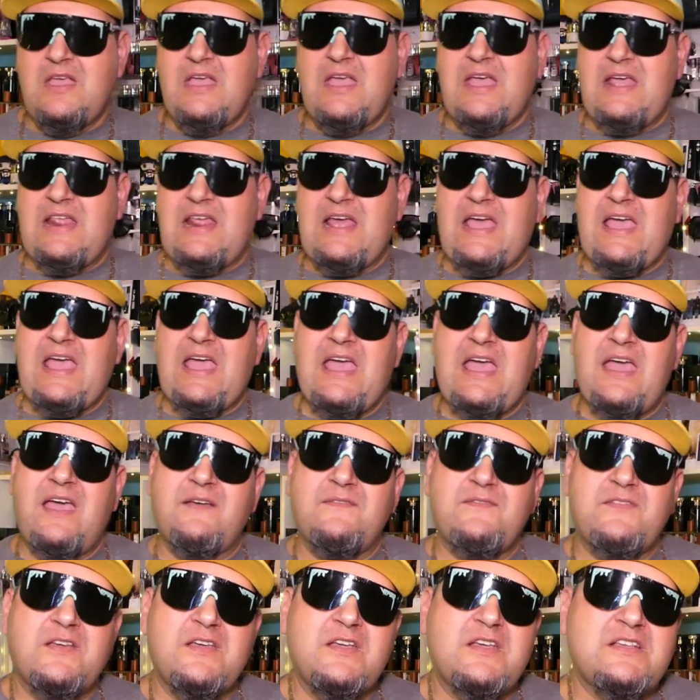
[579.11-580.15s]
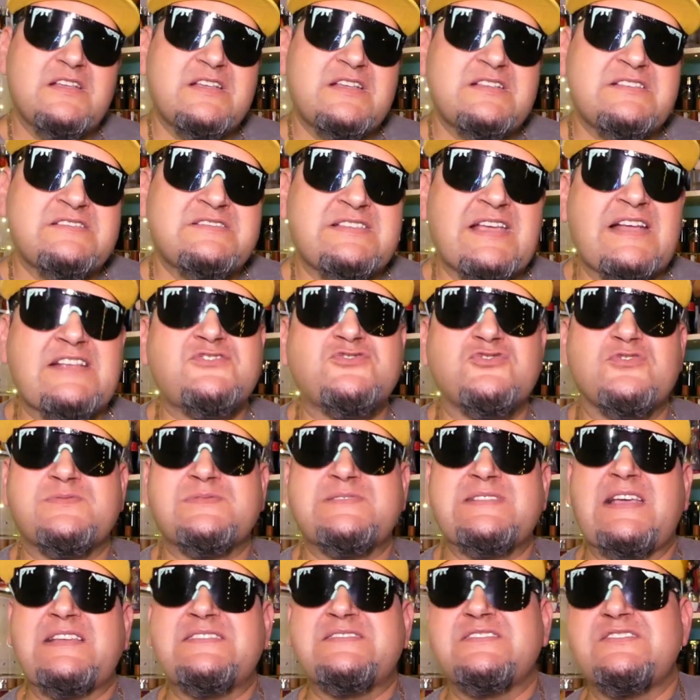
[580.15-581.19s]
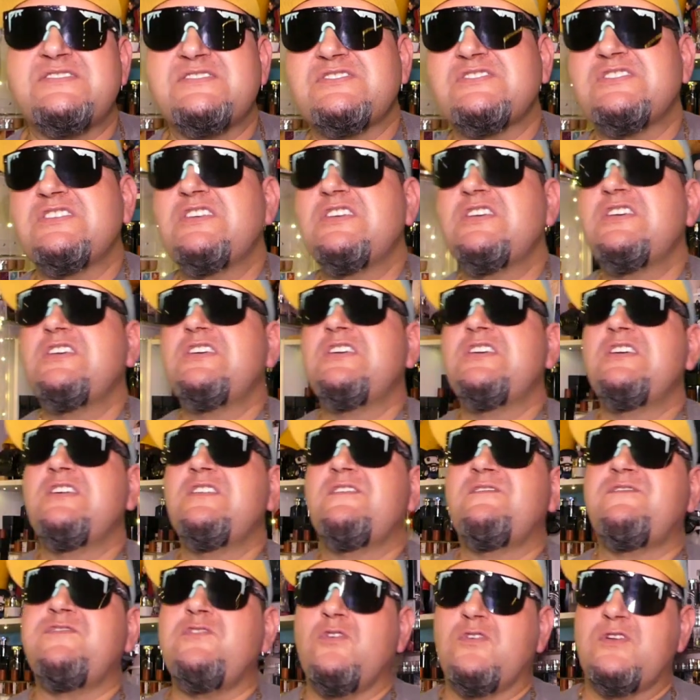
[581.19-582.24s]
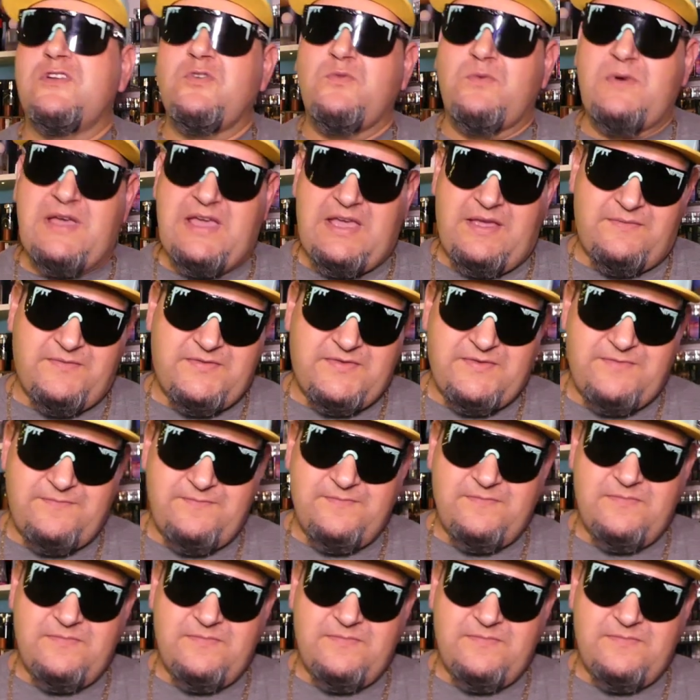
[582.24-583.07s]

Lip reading: And I have Central Sessions Florida Waves.